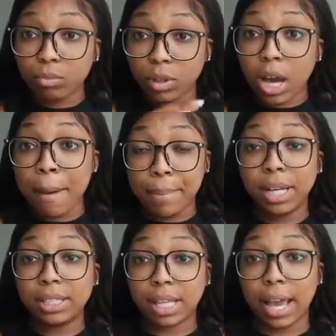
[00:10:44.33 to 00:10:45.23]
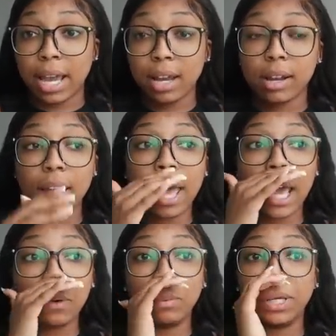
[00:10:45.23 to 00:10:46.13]
the company site
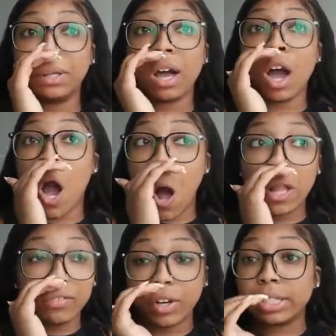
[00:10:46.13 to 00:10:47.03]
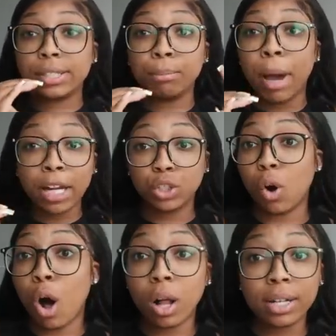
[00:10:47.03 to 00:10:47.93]
and we all of us, mind you,
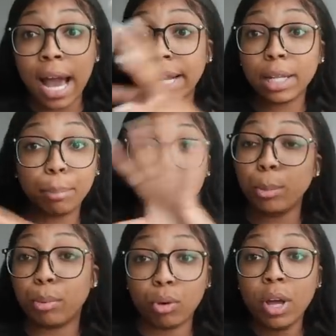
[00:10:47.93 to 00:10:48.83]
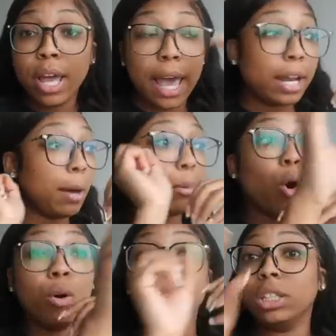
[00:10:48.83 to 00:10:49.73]
all 90 people end up
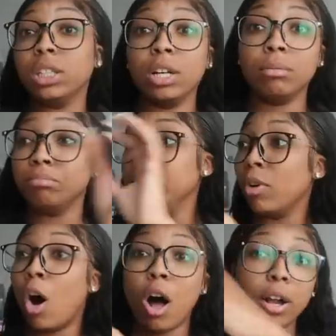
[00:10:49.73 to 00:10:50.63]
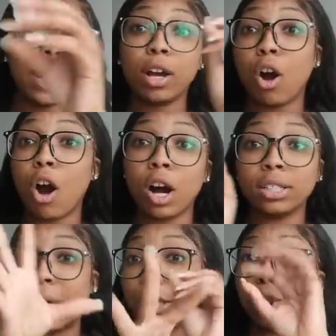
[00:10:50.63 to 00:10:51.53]
going into all day
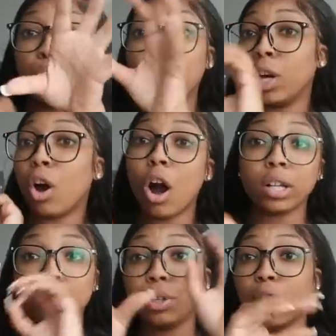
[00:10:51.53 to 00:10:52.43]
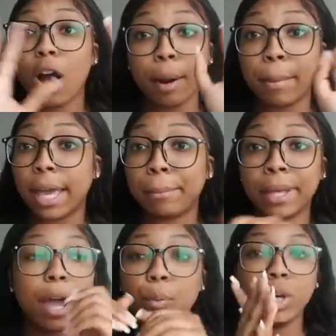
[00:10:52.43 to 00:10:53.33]
cars, like two in a car, three in a car
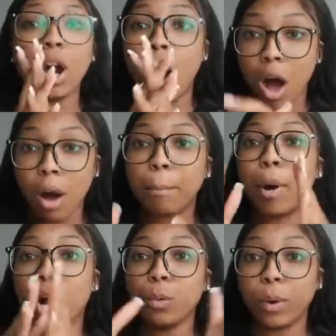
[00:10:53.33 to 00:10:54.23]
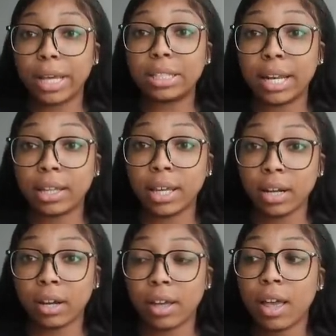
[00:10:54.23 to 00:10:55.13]
maybe. And we all part ways in
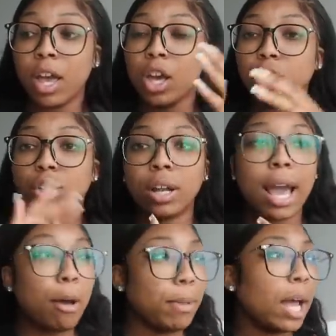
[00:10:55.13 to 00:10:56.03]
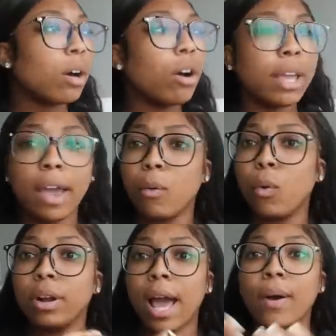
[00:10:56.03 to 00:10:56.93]
Atlanta. So now I'm like, okay,
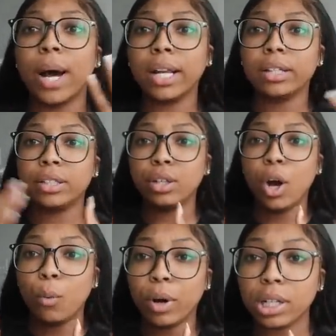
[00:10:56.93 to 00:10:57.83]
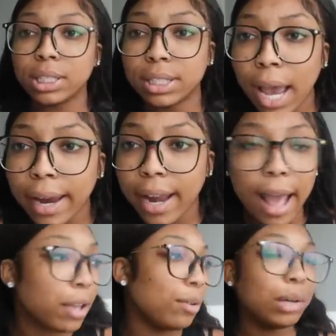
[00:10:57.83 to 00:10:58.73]
well now I need to know where to site
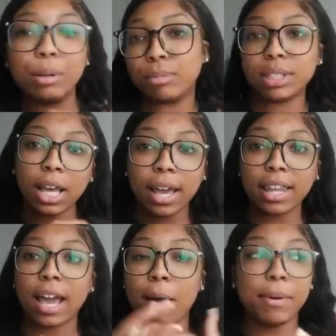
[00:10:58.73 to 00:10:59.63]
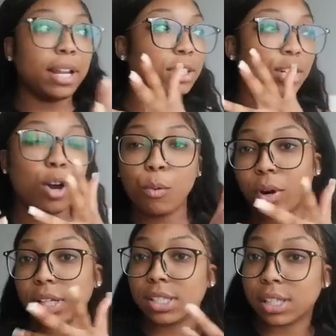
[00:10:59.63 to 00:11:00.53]
at. You get what I'm saying? Like I need to know
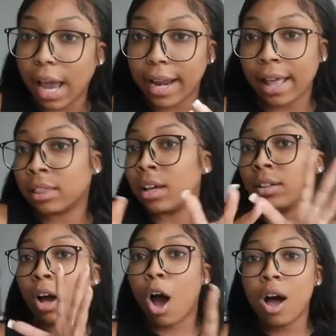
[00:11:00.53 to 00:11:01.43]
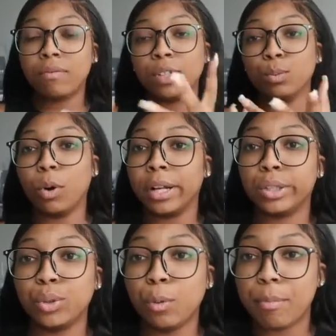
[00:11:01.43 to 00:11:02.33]
where to site at. The, the office
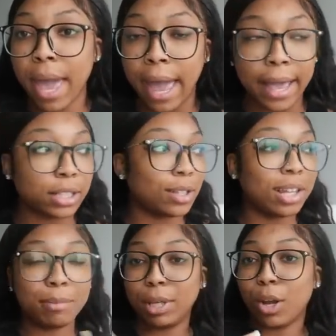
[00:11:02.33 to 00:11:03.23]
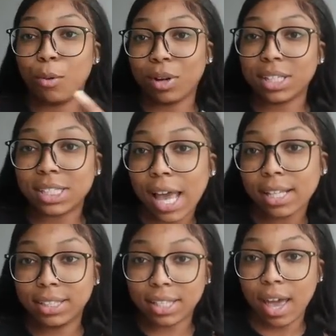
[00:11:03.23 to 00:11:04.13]
wasn't too bad, so let me know where the
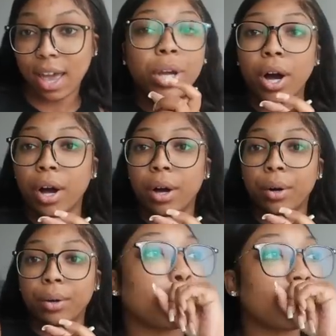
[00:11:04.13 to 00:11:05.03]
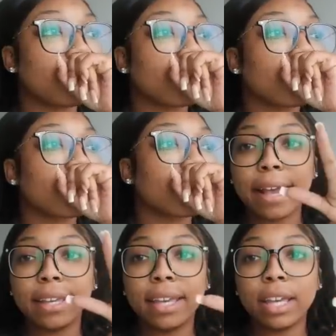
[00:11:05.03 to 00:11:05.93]
site's Y'all,
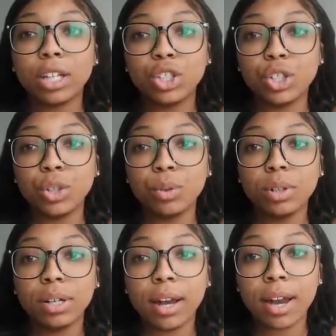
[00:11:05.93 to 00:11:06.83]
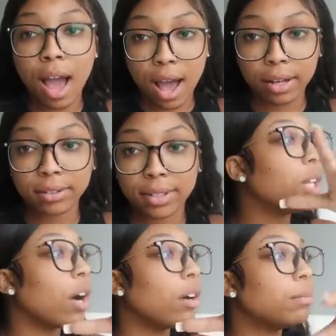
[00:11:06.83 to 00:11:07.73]
I kid you not,
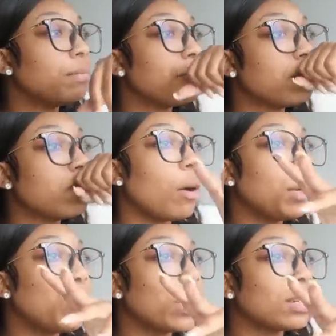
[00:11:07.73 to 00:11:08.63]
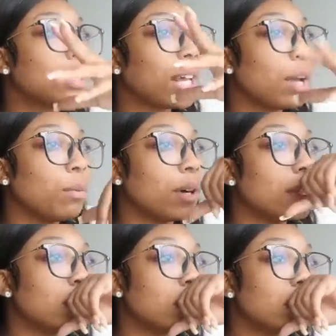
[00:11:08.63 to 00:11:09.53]
y'all. Tell me where the site
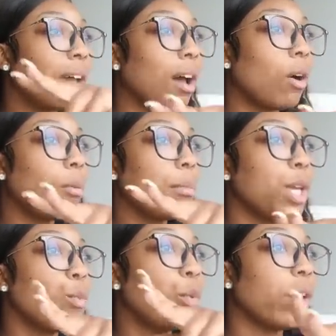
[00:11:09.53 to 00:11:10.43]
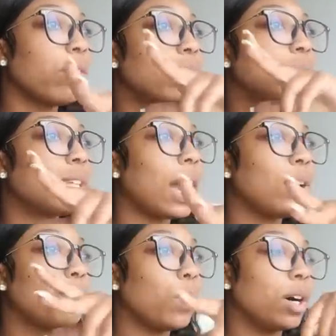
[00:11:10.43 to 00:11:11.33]
was. Tell me where the
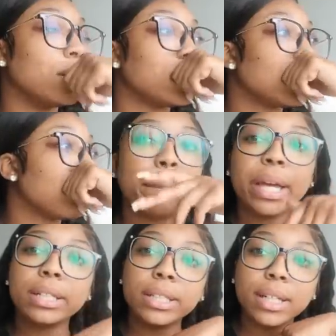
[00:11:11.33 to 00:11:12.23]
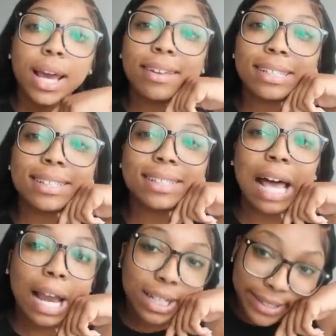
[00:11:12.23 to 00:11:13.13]
site was. Bitch, the
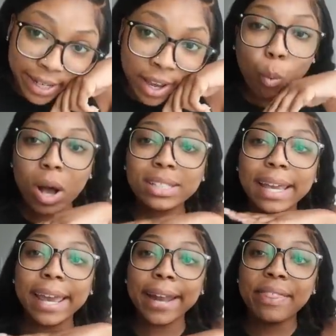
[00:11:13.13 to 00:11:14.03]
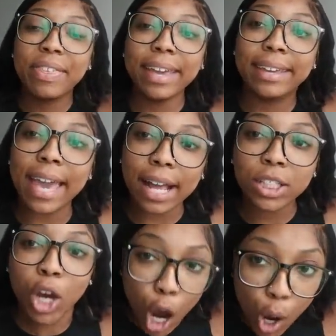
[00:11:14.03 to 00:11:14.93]
site was in the
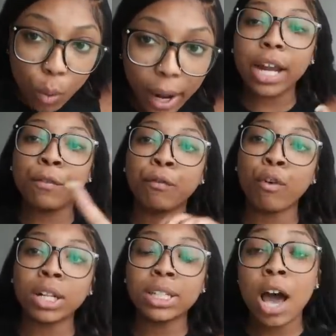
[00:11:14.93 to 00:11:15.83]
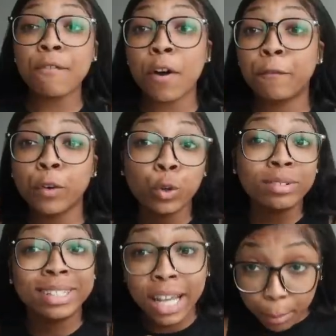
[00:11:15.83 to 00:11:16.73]
ghetto in front of a
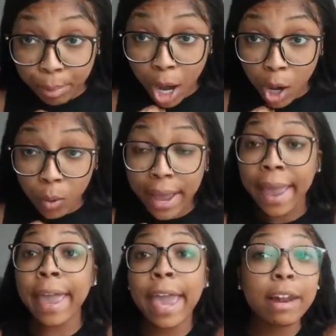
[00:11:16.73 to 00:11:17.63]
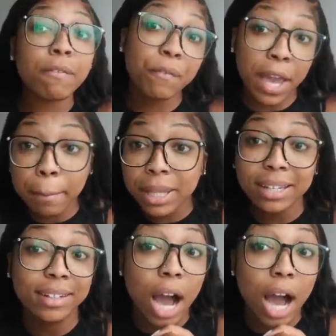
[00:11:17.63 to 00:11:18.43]
food depot and family